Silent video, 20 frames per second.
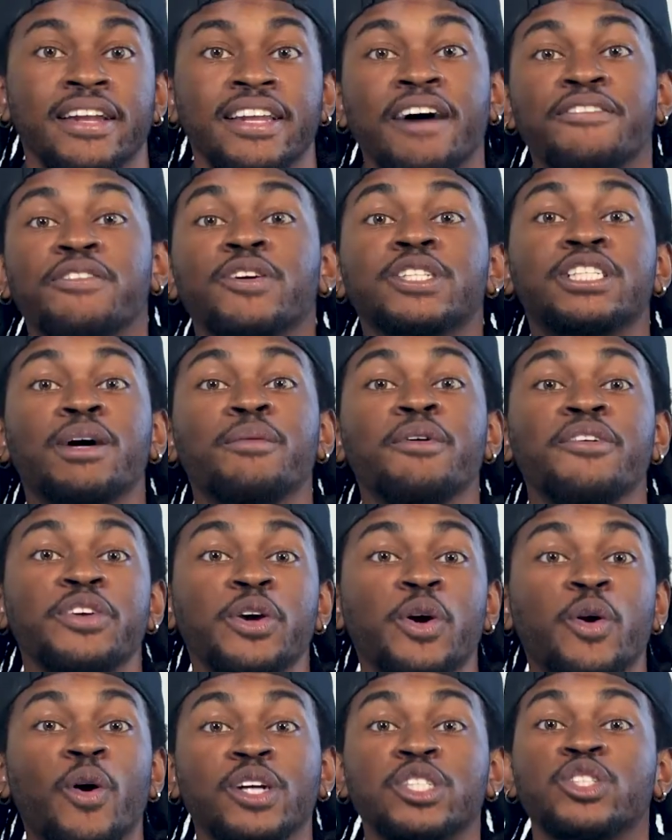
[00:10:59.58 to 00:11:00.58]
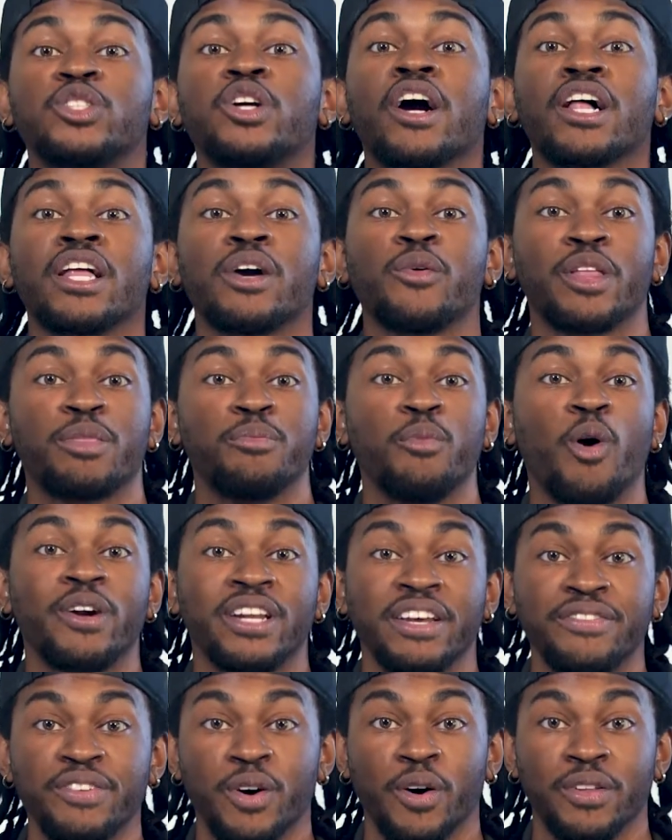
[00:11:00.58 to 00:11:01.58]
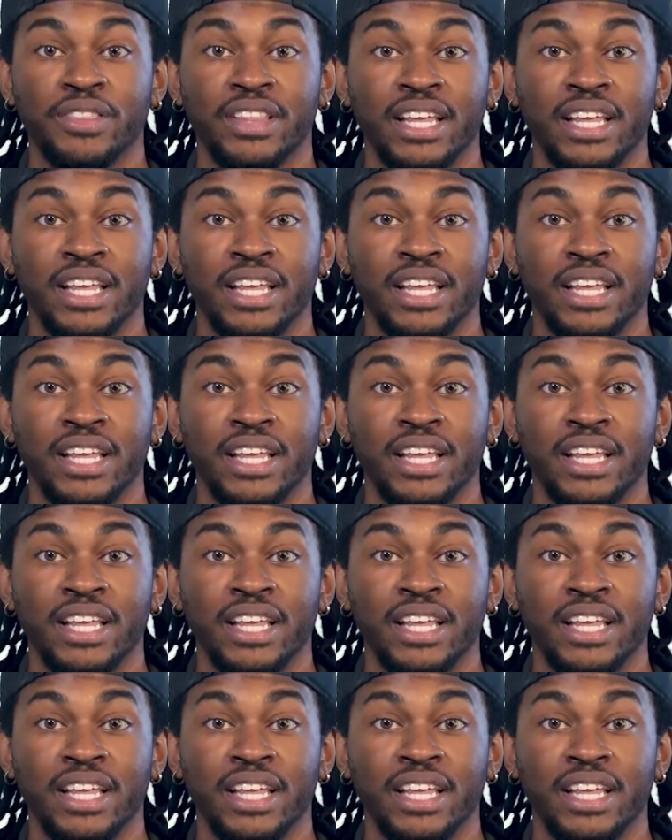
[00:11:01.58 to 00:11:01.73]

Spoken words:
Now, for some of you who are struggling with more difficult